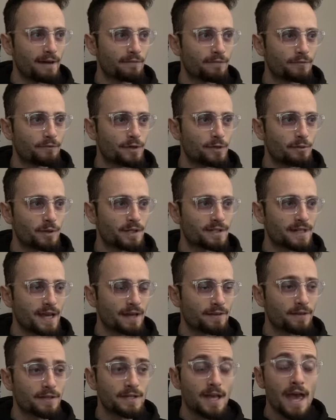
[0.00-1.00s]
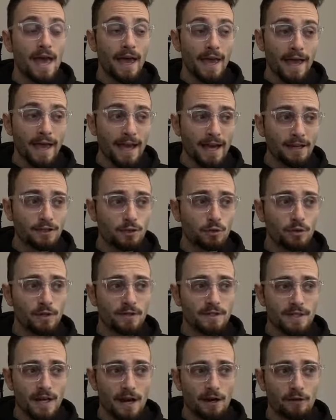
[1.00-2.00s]
F three would attack this. And you
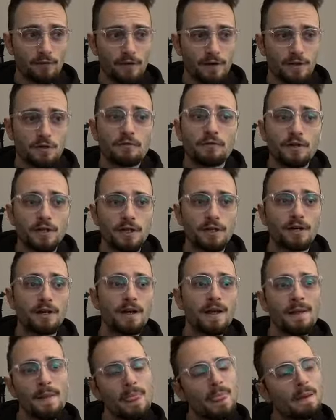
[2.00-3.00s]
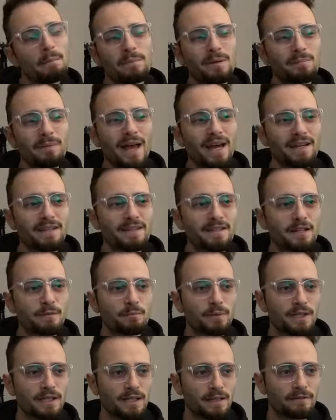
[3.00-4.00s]
can sacrifice over here. But black is
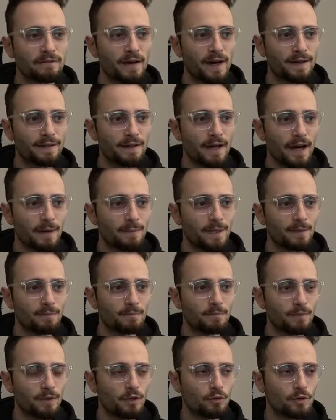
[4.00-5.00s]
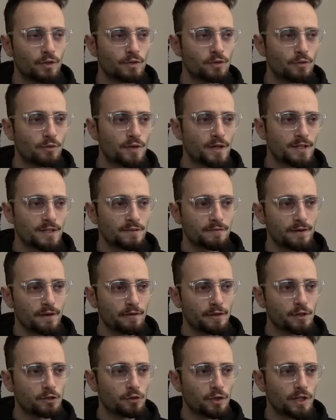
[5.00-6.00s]
completely fine. I mean, you can do this,
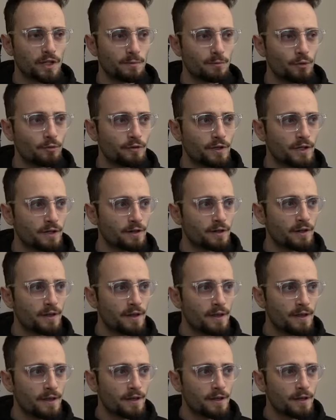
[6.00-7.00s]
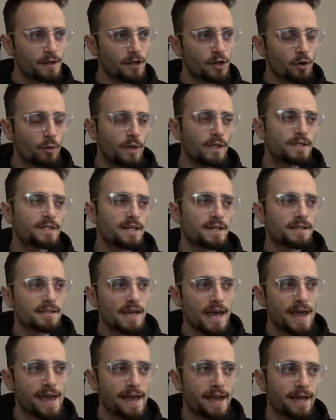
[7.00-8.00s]
very tricky move here. Queen takes
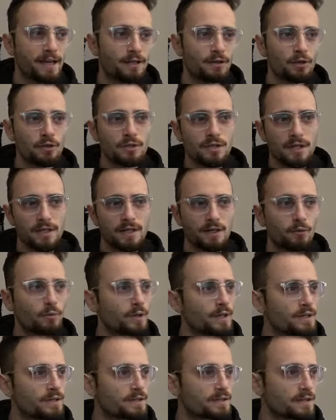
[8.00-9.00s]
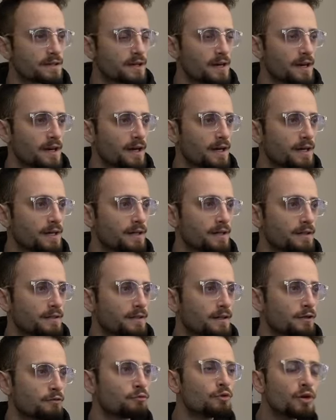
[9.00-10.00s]
A eight, looks like it wins uh,
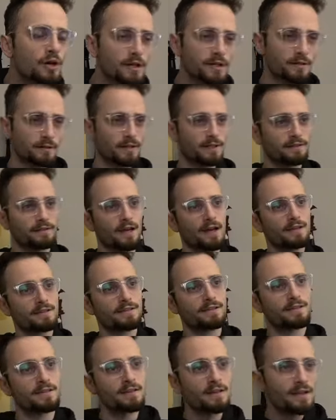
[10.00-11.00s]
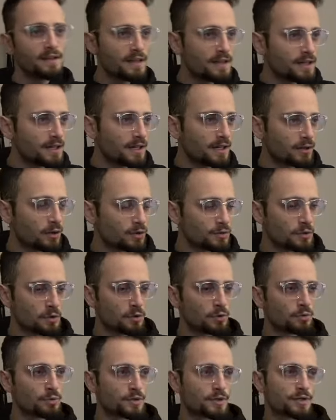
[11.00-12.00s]
a rook. It does. It also
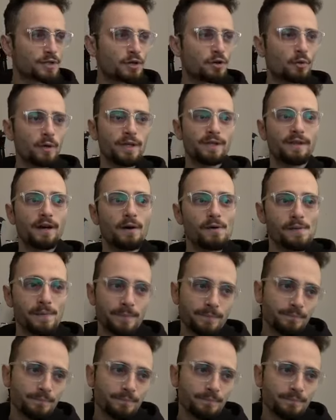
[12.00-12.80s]
loses a queen though.